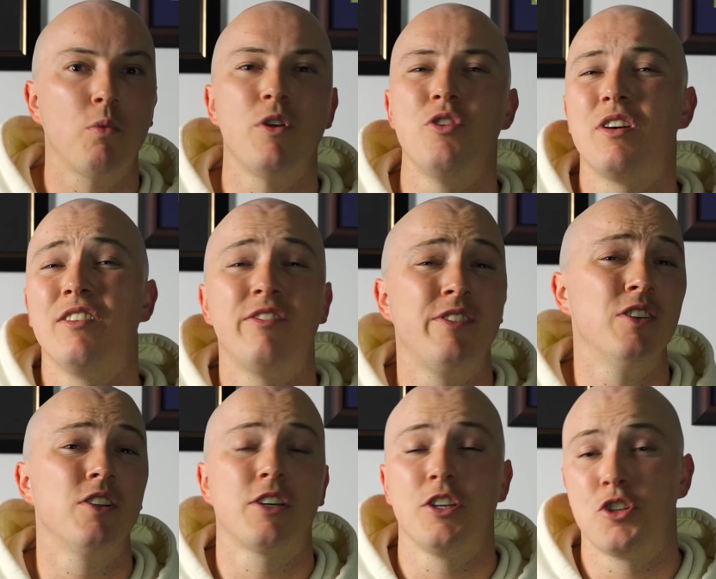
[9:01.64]
where you can
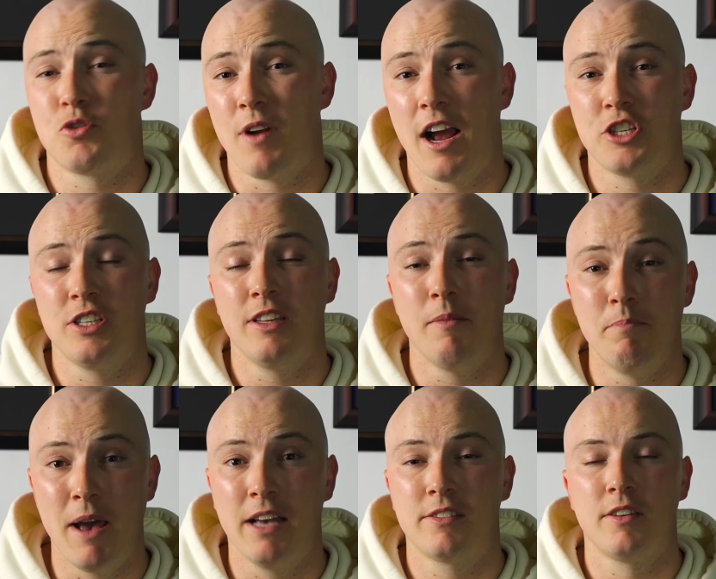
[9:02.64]
feel a contraction the
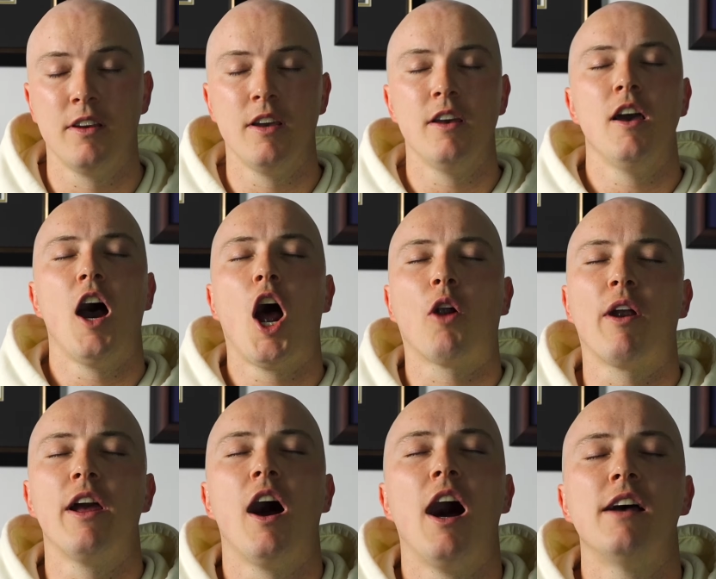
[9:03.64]
best. All
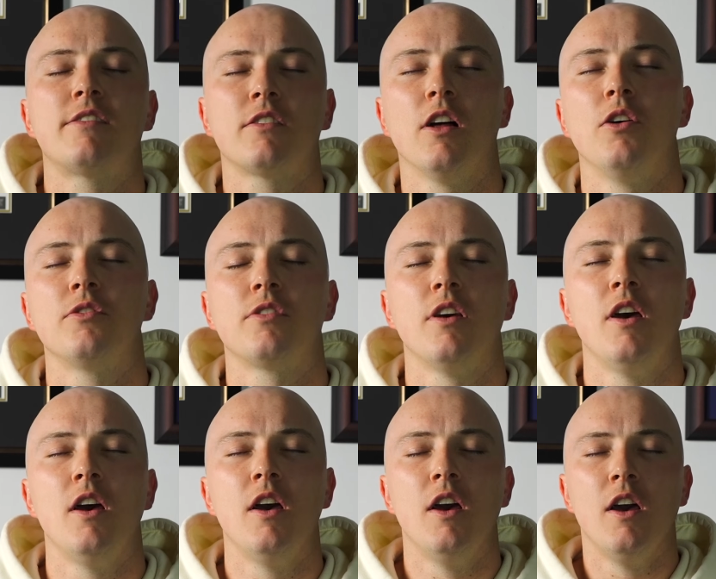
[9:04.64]
right, eyes closed.
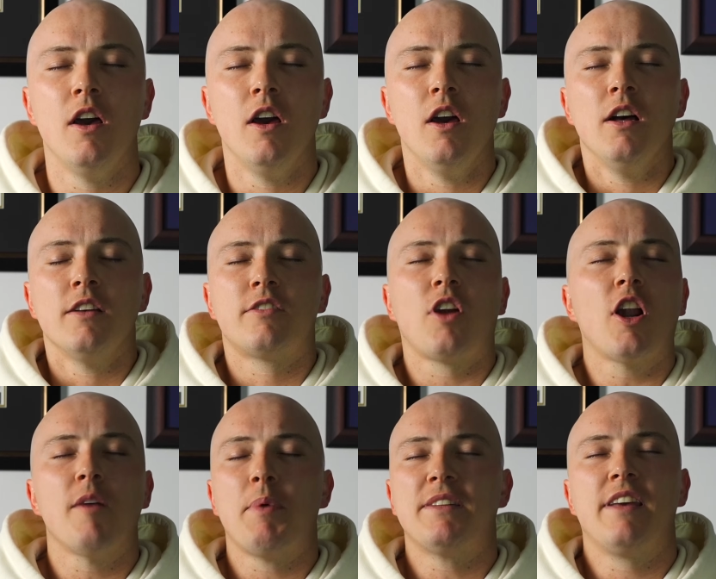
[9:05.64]
Start
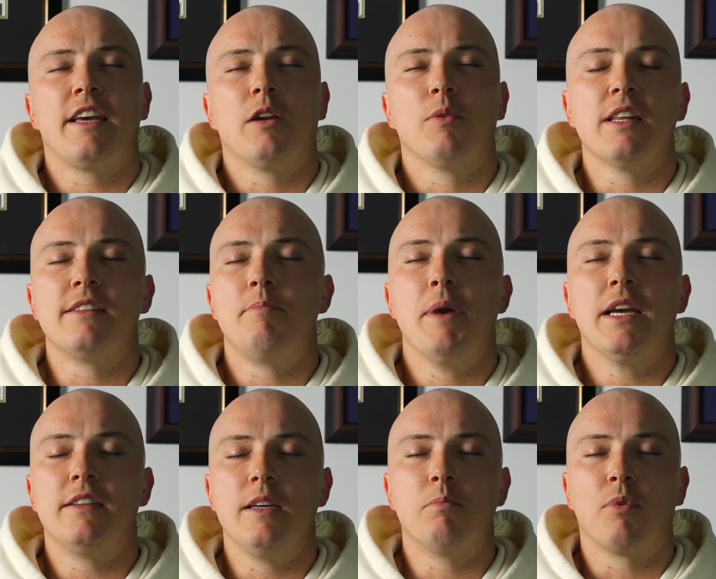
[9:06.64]
off by taking a really
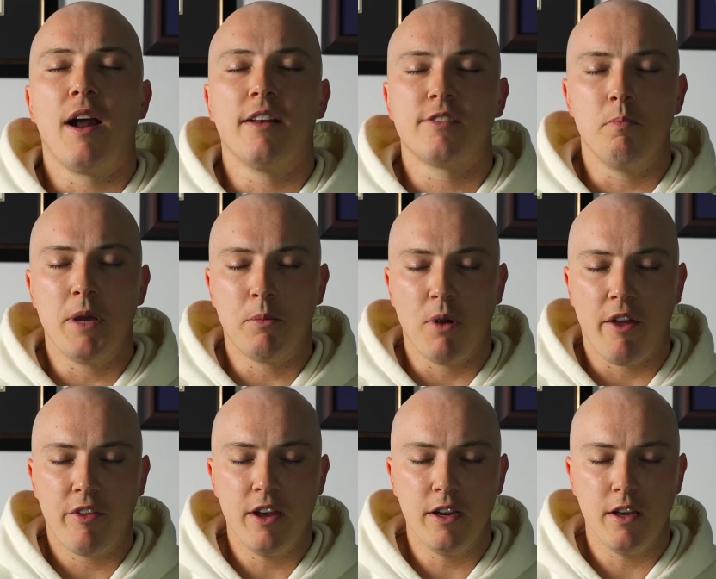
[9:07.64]
big deep breath. So big
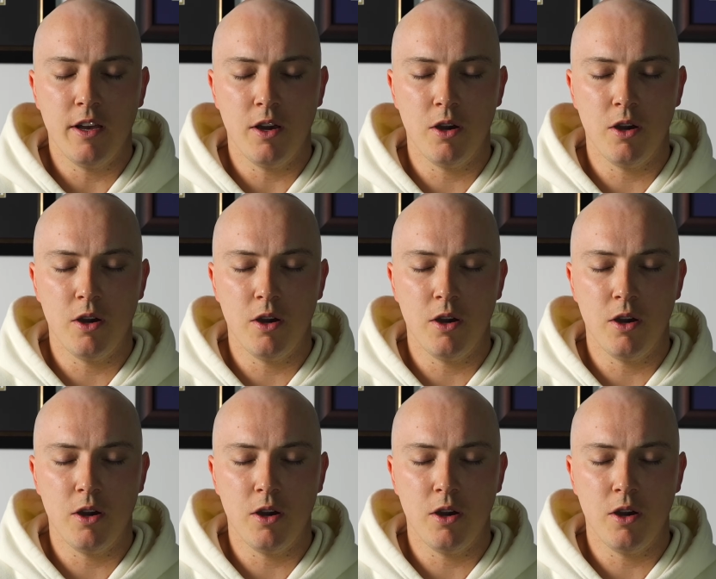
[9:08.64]
breath in.